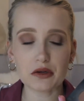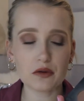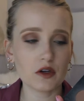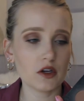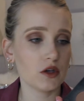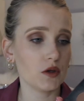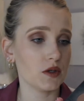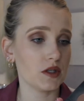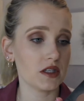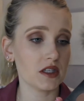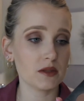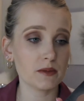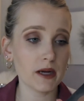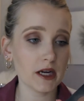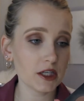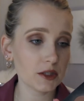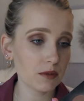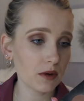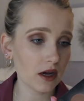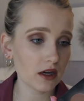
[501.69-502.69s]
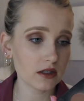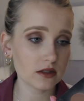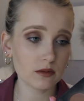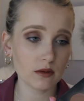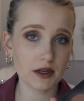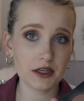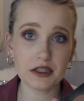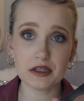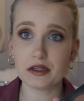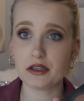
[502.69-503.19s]
You can use a Smashbox
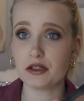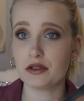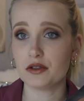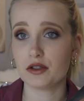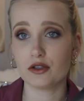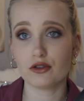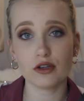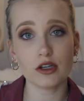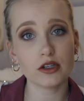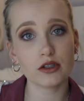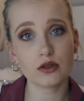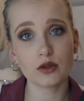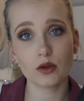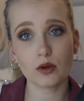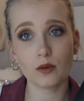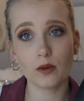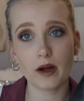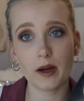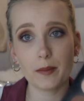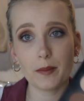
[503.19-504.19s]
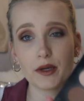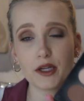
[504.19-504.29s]
one, you can use a drugstore one,